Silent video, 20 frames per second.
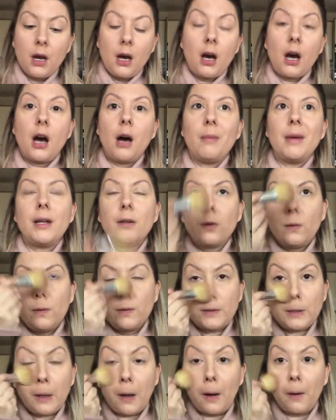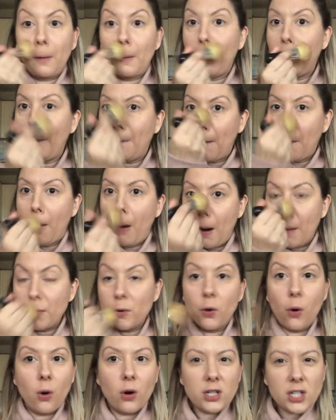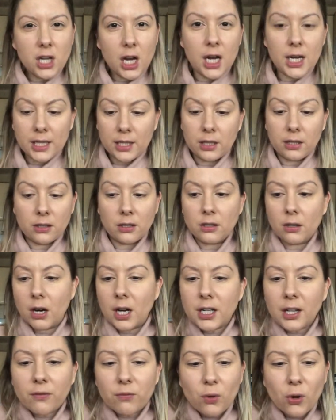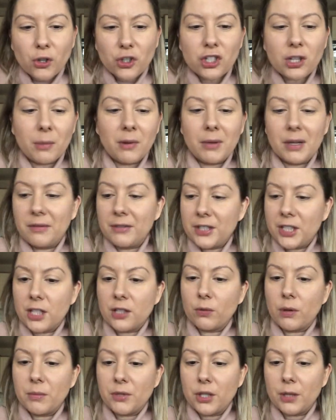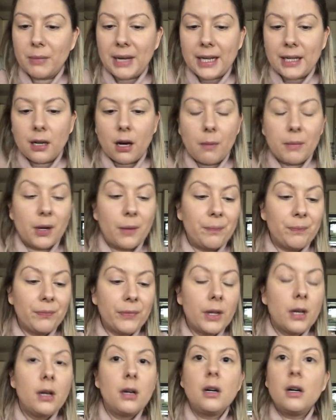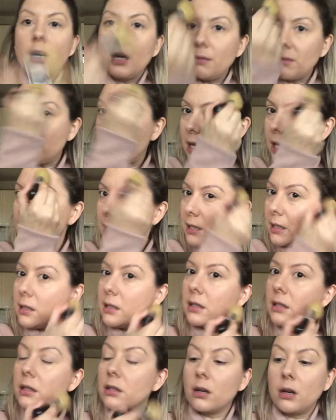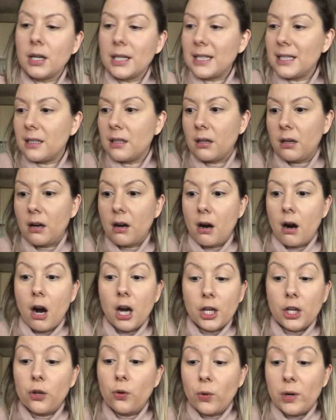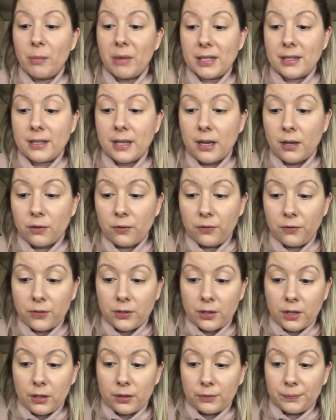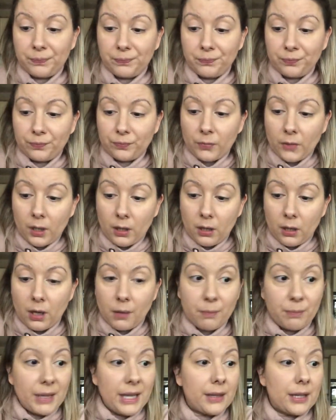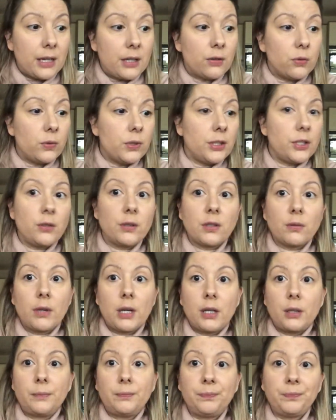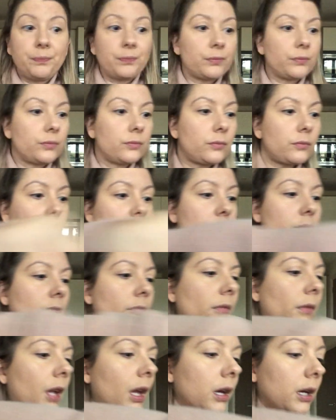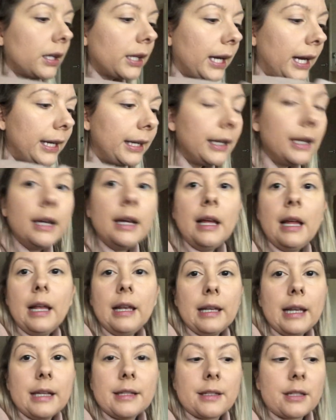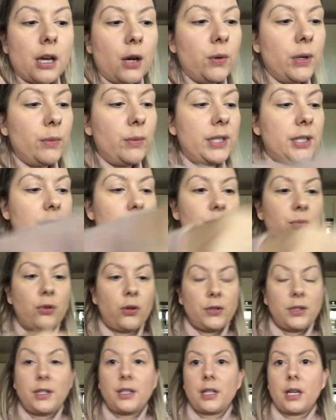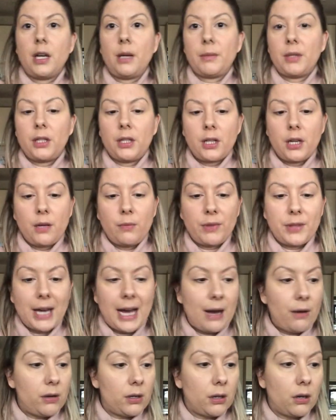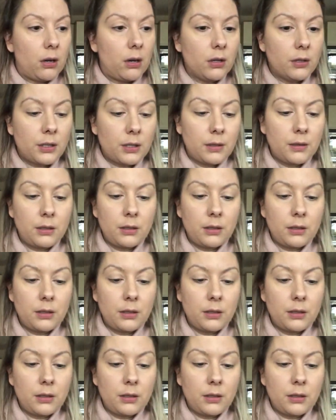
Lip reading: And also, I'm not turning to the side. I've watched some of my videos where I'm doing makeup and I'm turning to the side and I annoy myself. So I bet that annoys you as well. Okay, let's go in with some bronzer. I'm going to go in with Hourglass.